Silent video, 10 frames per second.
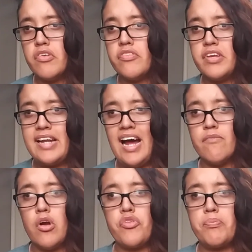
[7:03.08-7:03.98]
with Dean
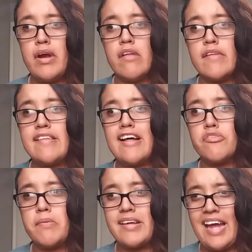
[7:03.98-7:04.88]
Ambrose. Apparently,
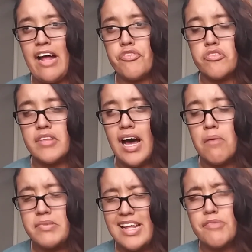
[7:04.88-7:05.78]
that's been canceled
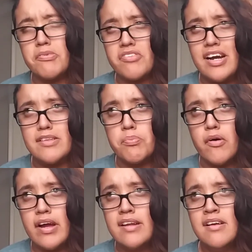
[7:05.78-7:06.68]
now, but that's beside the
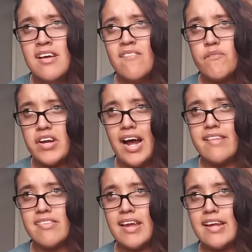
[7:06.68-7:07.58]
point. But I
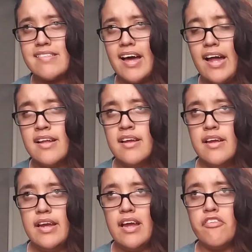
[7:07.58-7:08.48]
think that
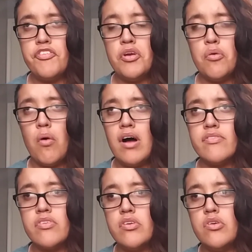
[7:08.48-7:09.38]
if you
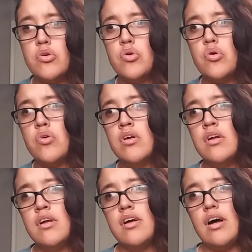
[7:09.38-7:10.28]
want to
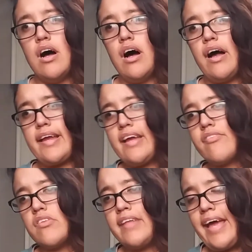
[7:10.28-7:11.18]

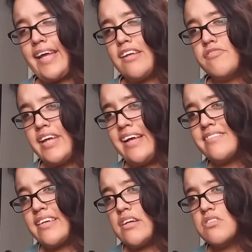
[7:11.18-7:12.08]
get the negative
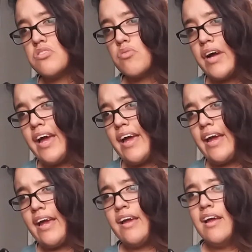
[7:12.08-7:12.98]
naysayers
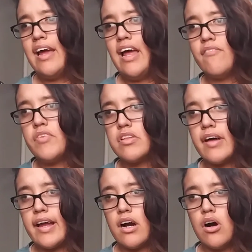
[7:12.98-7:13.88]
away and be
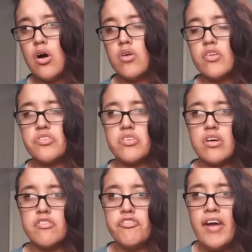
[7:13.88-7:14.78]
like, oh, this is
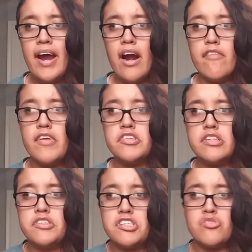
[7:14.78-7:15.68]
unfair,
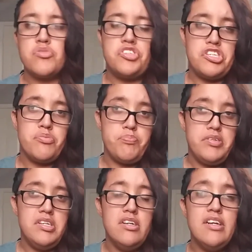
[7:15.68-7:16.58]
then just
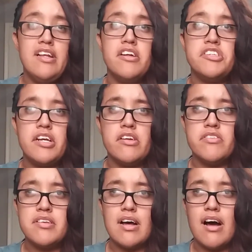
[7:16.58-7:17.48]
put her in
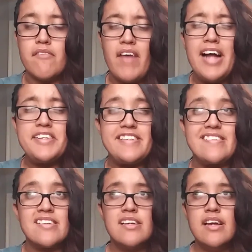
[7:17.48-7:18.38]
intergender matches.